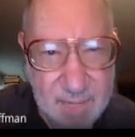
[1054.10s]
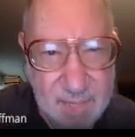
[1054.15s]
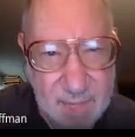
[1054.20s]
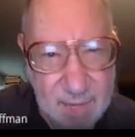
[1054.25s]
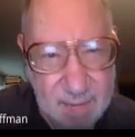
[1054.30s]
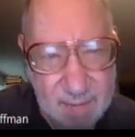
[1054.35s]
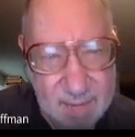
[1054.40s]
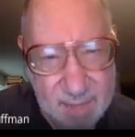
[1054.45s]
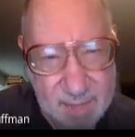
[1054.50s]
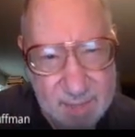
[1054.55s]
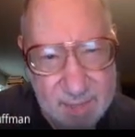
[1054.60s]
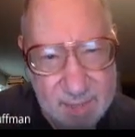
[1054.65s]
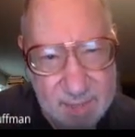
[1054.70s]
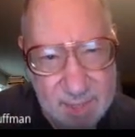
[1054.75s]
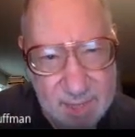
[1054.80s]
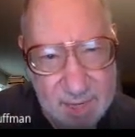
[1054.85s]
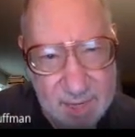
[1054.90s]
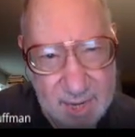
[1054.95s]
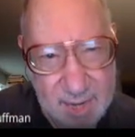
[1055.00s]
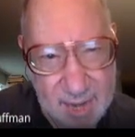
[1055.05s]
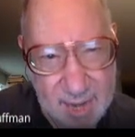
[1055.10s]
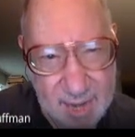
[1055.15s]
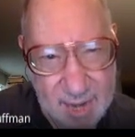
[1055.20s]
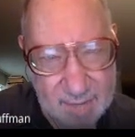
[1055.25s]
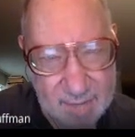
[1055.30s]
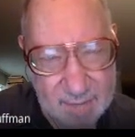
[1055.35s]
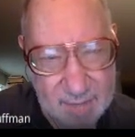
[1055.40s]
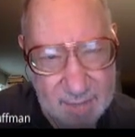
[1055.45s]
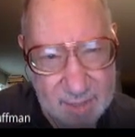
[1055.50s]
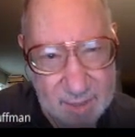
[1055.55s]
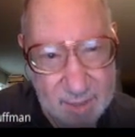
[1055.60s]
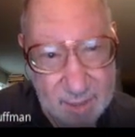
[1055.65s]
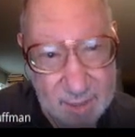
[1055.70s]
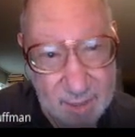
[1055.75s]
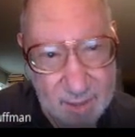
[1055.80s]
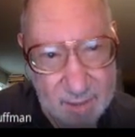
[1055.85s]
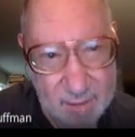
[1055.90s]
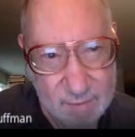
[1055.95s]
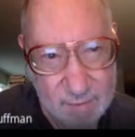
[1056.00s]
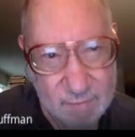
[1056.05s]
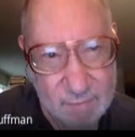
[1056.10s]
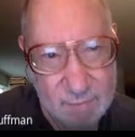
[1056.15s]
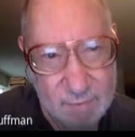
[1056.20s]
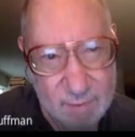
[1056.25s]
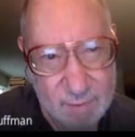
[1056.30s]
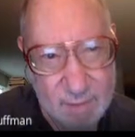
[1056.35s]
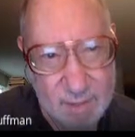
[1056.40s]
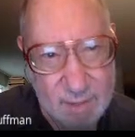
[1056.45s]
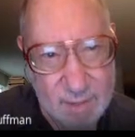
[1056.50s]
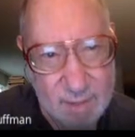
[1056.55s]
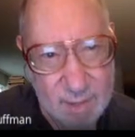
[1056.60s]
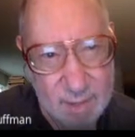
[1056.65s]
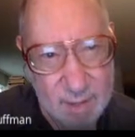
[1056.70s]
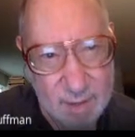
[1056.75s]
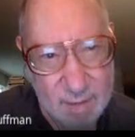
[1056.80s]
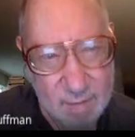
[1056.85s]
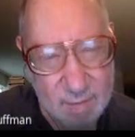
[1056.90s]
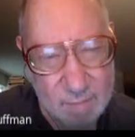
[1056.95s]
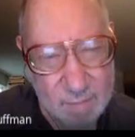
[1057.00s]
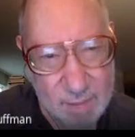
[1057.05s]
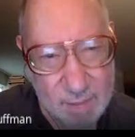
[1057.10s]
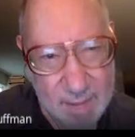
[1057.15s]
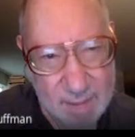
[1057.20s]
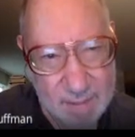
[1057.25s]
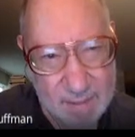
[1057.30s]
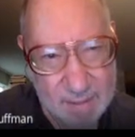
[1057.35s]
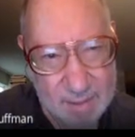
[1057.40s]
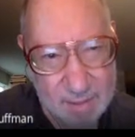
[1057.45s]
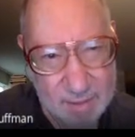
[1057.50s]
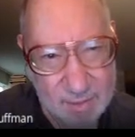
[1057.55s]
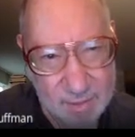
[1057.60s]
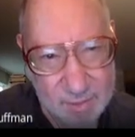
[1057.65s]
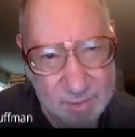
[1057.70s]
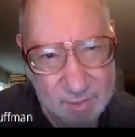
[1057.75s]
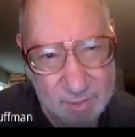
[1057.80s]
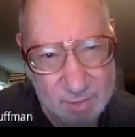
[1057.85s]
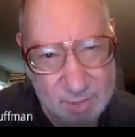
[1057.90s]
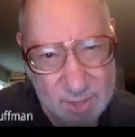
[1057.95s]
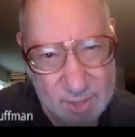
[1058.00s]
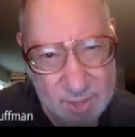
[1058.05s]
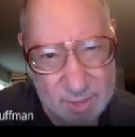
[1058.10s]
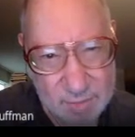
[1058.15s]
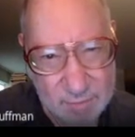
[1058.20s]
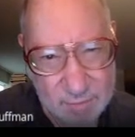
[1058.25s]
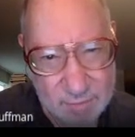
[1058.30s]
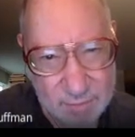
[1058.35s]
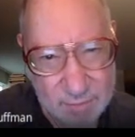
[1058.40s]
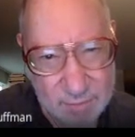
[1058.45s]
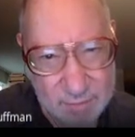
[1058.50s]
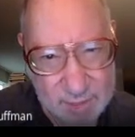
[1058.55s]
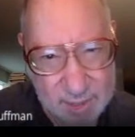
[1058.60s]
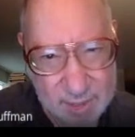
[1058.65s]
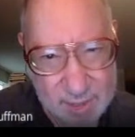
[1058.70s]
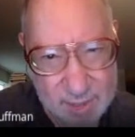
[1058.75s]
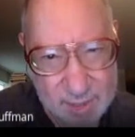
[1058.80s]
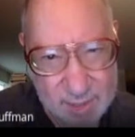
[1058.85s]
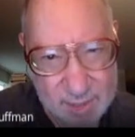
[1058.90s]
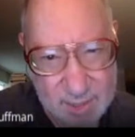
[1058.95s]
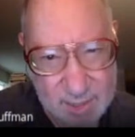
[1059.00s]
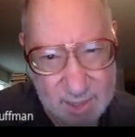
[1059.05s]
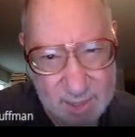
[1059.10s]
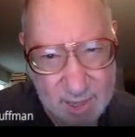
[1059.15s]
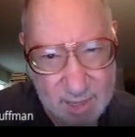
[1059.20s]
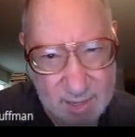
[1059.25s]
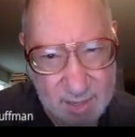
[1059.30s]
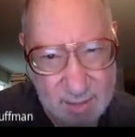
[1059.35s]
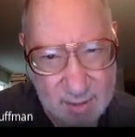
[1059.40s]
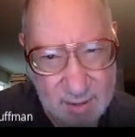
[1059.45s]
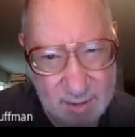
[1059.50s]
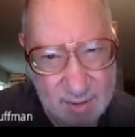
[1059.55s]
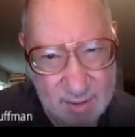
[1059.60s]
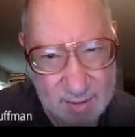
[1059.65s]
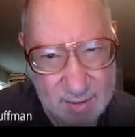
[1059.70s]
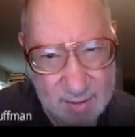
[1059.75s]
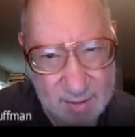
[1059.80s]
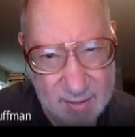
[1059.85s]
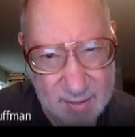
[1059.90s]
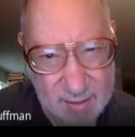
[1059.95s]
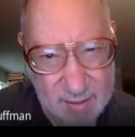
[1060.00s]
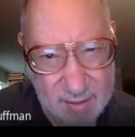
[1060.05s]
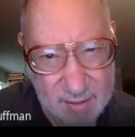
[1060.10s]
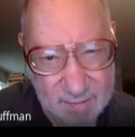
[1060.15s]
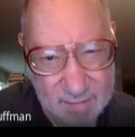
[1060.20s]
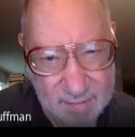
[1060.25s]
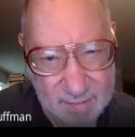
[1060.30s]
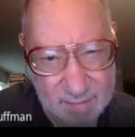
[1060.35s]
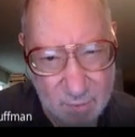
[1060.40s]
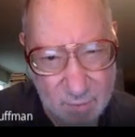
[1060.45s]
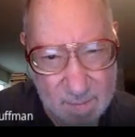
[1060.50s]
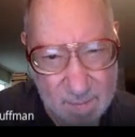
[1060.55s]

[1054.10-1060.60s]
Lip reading: And that's the advent of path integrals into physics in that form.